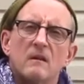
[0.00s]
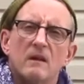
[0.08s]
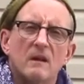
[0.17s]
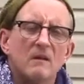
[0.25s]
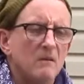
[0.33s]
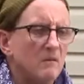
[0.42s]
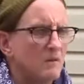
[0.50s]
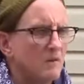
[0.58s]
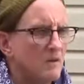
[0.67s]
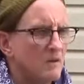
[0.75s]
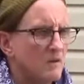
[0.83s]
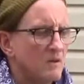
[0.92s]
You know,
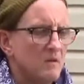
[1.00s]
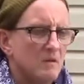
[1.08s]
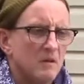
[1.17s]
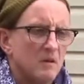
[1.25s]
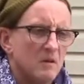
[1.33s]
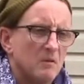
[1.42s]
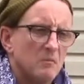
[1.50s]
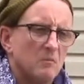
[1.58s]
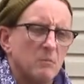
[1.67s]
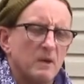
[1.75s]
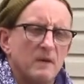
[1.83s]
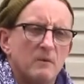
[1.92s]

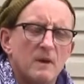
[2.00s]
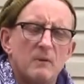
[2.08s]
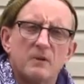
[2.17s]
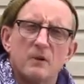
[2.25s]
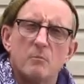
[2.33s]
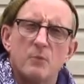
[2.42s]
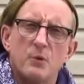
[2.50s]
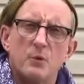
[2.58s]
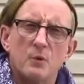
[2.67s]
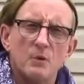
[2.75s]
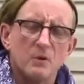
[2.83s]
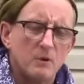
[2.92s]
play around with the
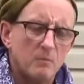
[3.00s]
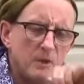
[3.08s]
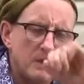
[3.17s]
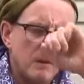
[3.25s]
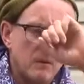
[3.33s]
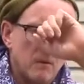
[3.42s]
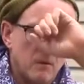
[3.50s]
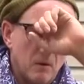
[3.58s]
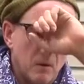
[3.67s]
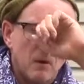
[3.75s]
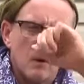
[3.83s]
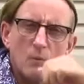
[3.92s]
computer a little bit,
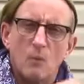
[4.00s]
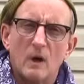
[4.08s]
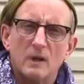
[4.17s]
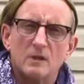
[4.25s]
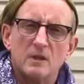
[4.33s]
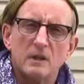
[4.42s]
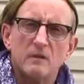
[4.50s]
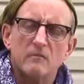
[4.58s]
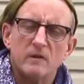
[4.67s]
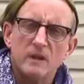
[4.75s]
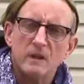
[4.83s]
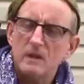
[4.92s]
watch
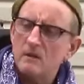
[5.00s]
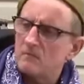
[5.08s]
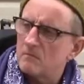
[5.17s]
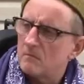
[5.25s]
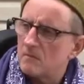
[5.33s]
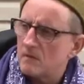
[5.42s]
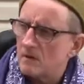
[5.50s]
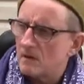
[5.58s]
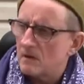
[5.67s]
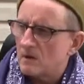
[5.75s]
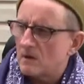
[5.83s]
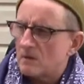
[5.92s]
TV,
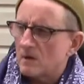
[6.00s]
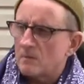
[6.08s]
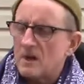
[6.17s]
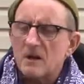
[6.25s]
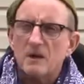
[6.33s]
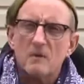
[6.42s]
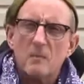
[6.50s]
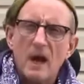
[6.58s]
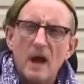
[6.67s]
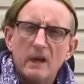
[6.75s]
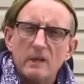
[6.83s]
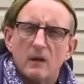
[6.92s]
I'm out on the
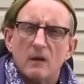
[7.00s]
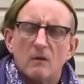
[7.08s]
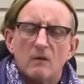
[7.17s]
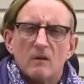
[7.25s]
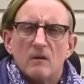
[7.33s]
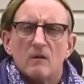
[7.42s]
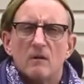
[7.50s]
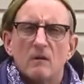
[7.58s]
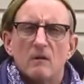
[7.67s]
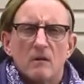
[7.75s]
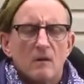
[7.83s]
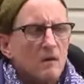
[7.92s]
patio.
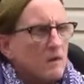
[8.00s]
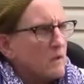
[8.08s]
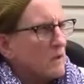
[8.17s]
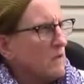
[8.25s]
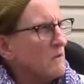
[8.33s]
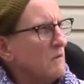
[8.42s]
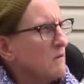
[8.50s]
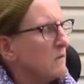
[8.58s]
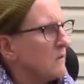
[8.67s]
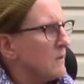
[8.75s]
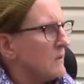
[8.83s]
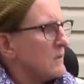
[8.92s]
You know,
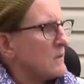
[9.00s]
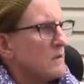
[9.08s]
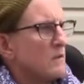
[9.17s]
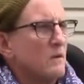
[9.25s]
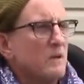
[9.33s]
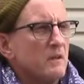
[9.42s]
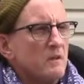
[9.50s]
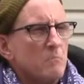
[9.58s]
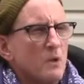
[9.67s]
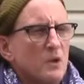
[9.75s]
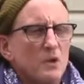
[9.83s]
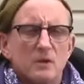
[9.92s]
look at the
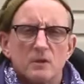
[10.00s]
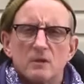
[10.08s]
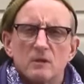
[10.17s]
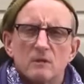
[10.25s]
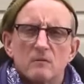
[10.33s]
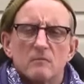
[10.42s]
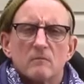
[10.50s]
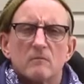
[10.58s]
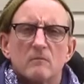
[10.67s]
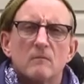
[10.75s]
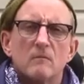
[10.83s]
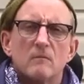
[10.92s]
birds.
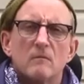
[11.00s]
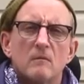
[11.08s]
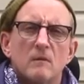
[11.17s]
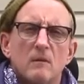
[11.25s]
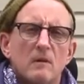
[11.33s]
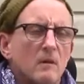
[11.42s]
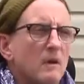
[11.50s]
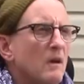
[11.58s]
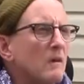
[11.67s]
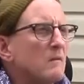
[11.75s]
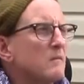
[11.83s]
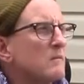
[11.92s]
You
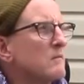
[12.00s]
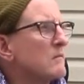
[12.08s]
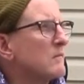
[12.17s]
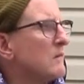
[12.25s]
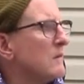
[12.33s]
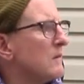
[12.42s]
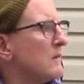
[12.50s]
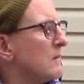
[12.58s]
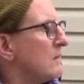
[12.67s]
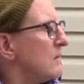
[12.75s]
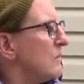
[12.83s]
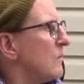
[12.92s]
know,
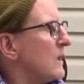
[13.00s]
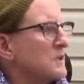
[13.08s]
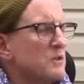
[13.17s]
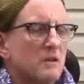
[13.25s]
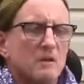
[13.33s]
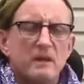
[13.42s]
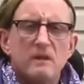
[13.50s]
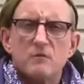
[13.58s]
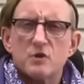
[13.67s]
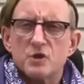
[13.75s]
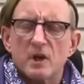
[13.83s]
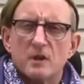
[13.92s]
watch the
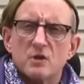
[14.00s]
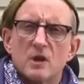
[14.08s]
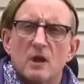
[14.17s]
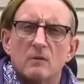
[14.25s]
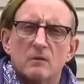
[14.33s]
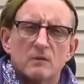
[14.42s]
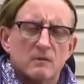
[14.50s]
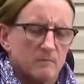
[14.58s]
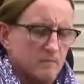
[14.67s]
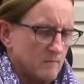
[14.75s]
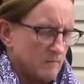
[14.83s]
leaves change colors.